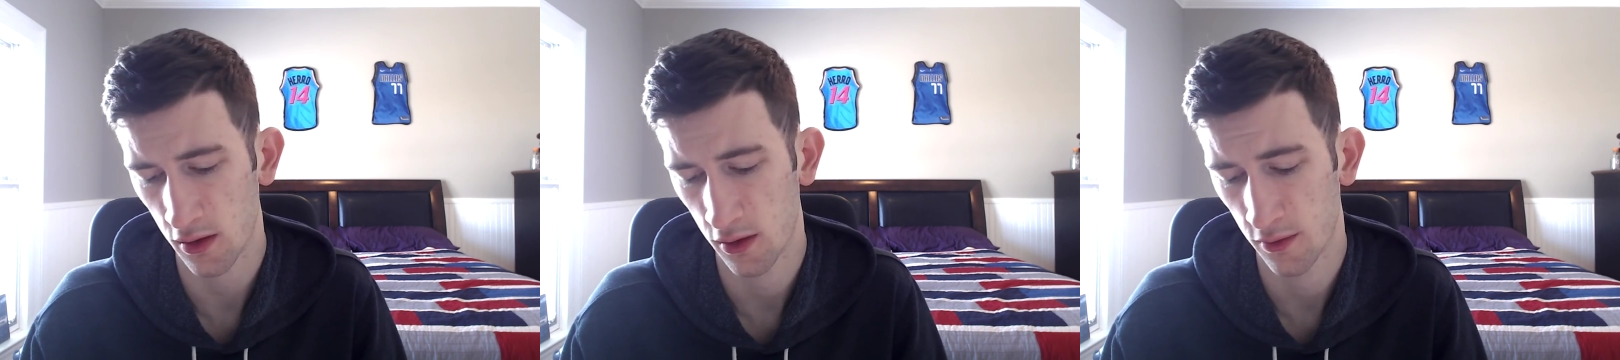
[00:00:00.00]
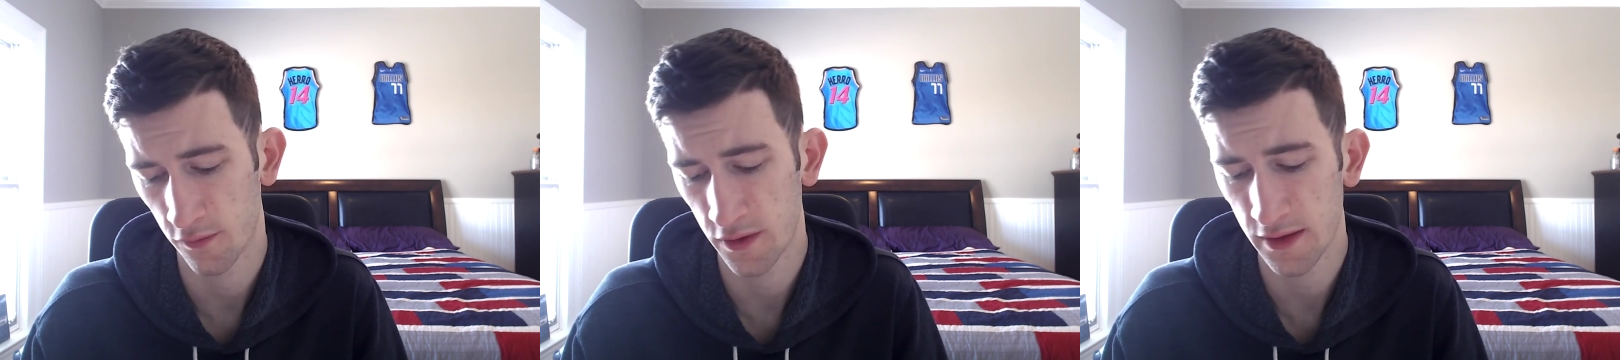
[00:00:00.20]

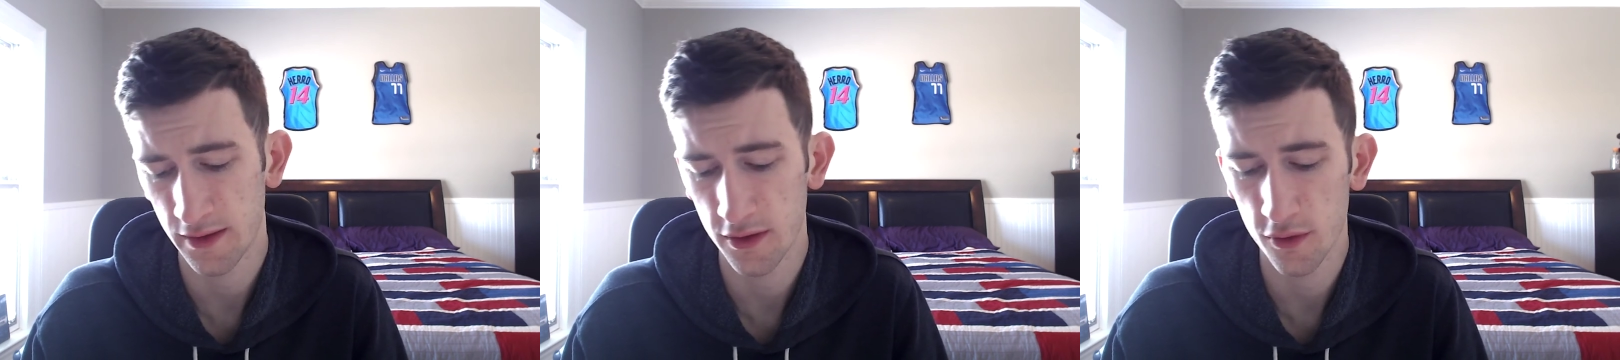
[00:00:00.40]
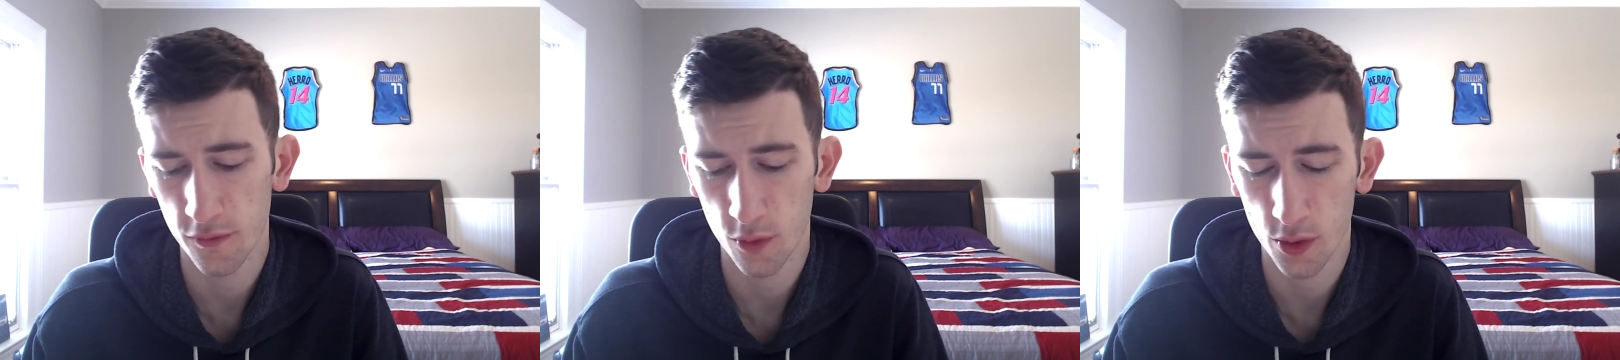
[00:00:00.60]

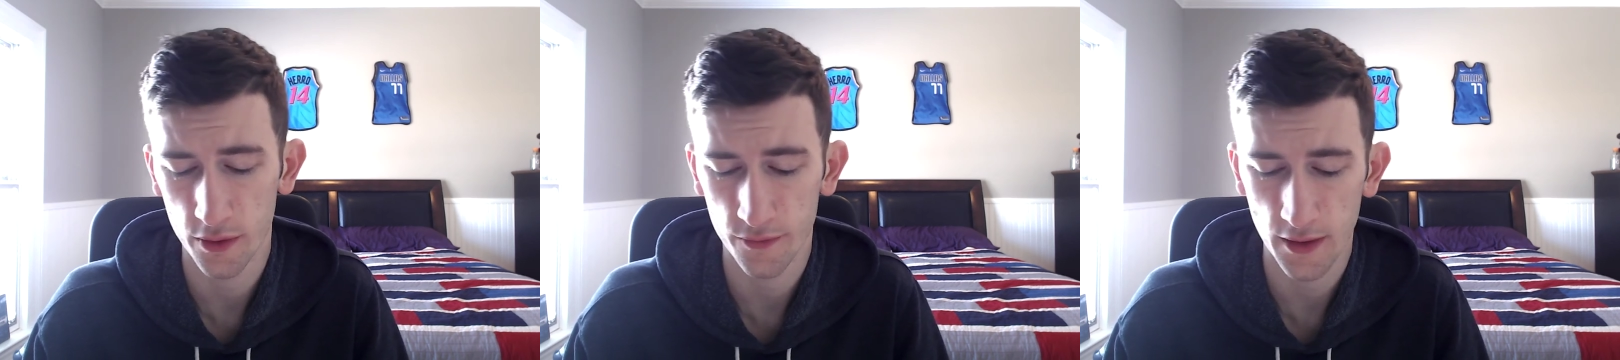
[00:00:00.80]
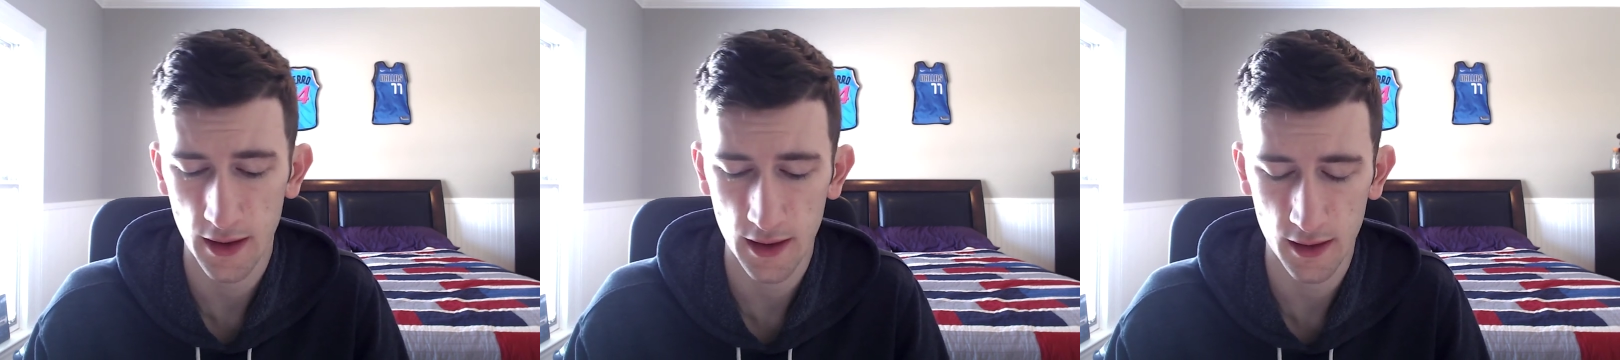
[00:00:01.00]
VCU
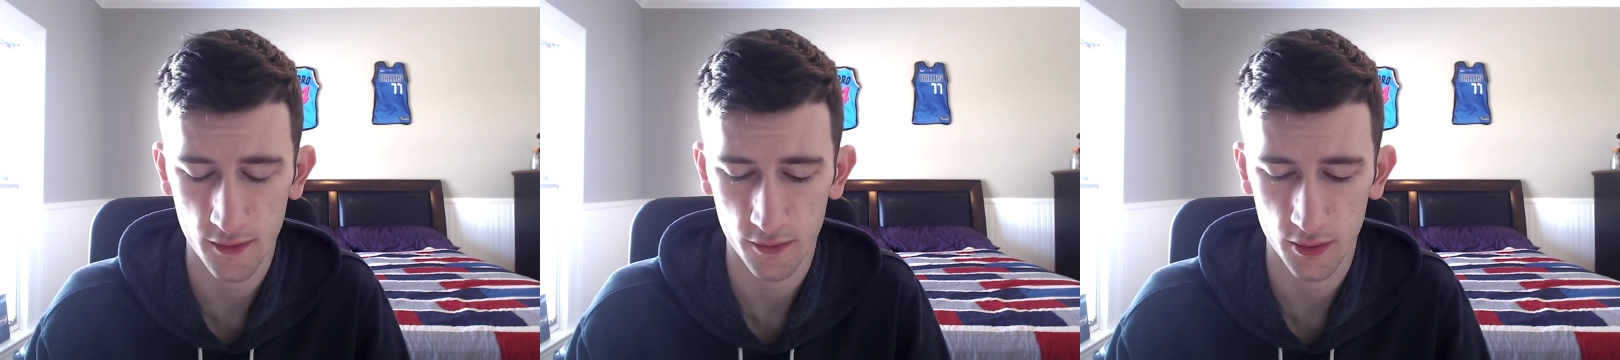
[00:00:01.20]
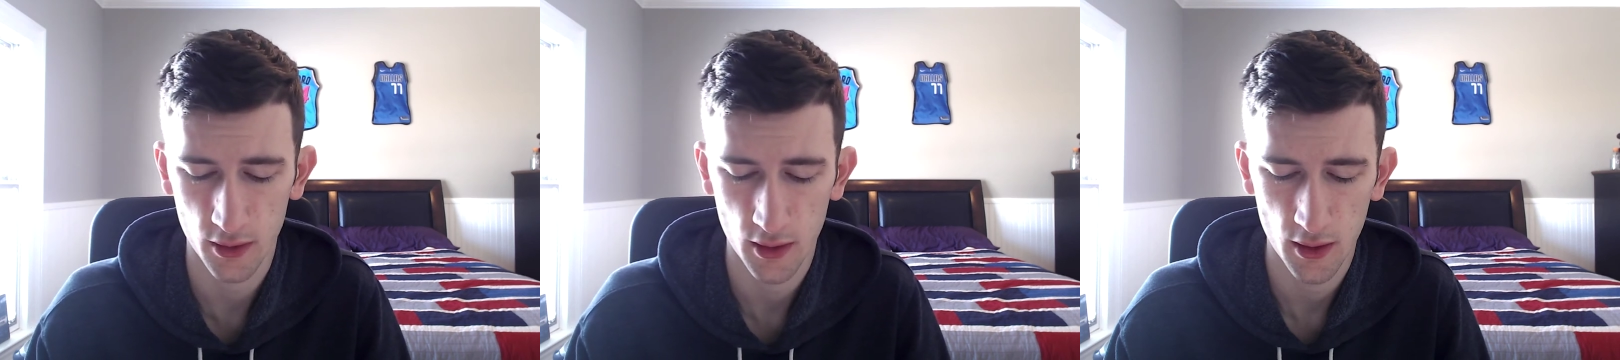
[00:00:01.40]

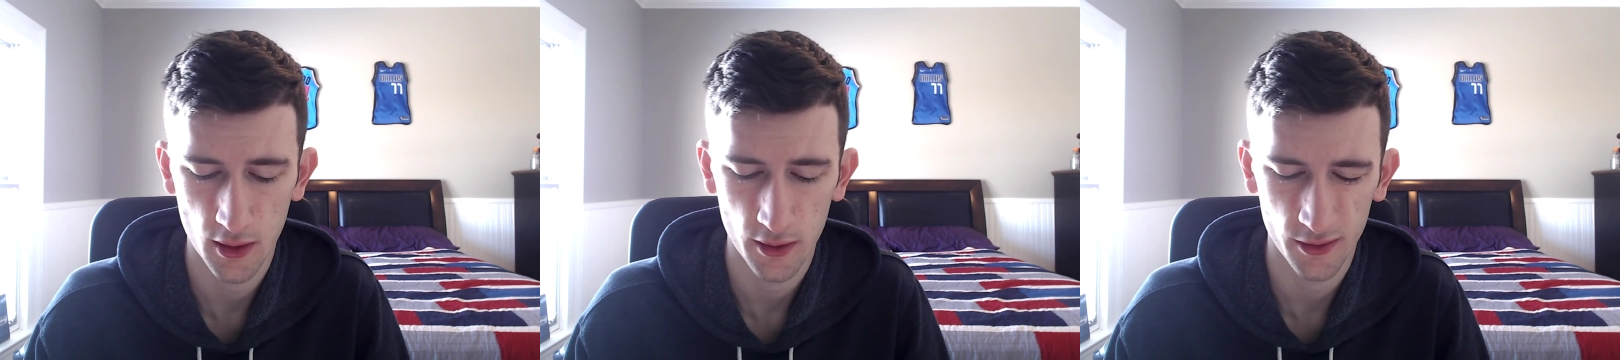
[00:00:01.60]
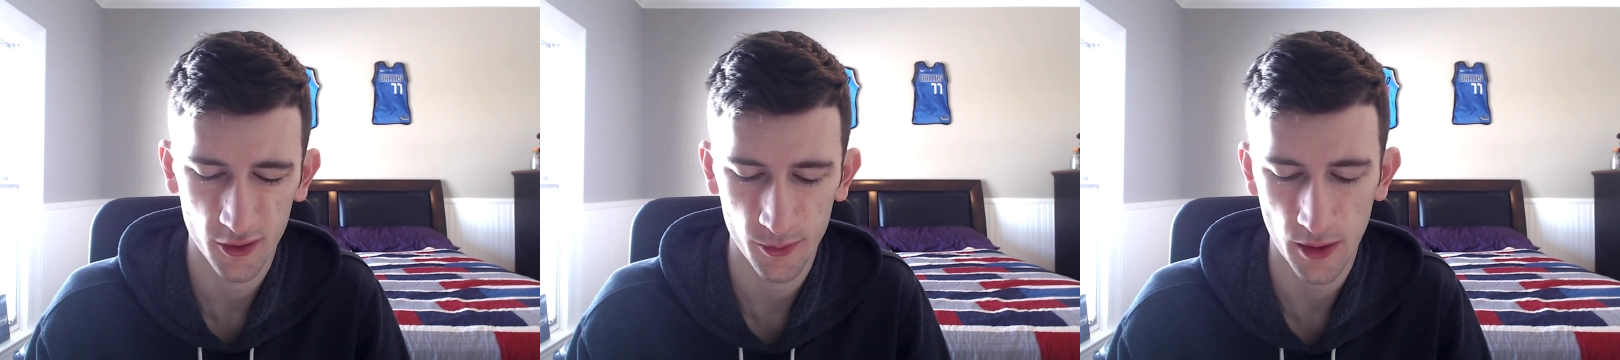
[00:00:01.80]
45.
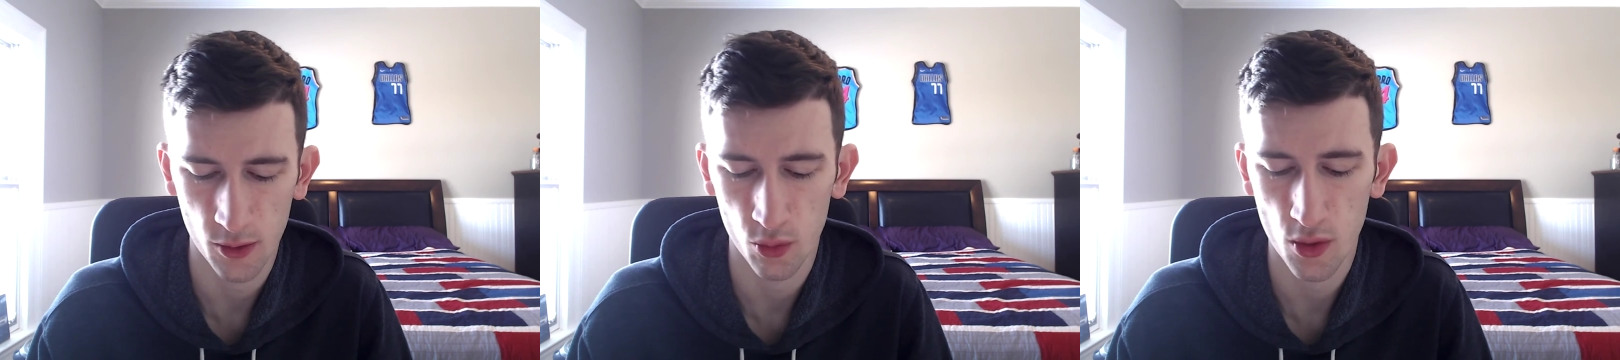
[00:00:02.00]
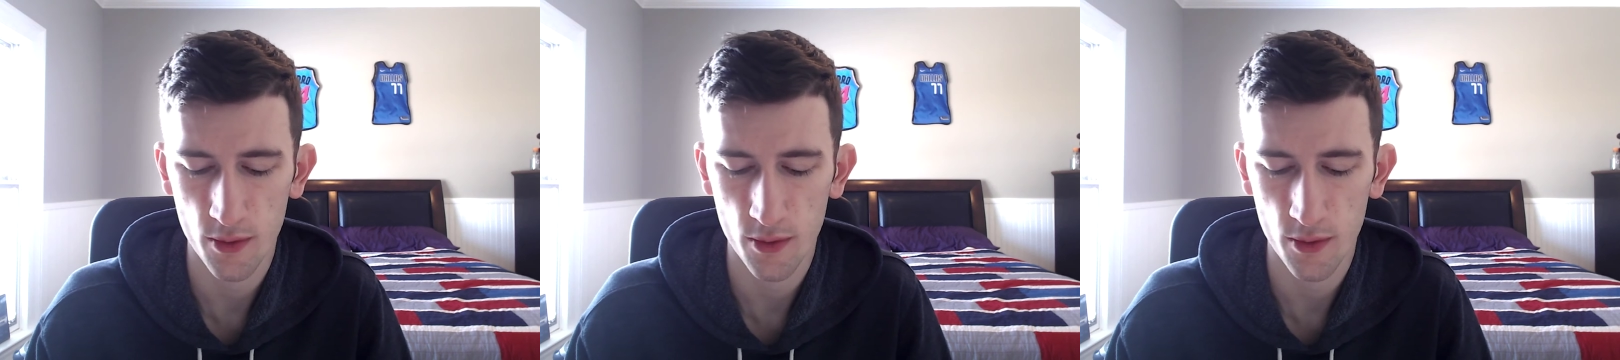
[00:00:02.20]
They're about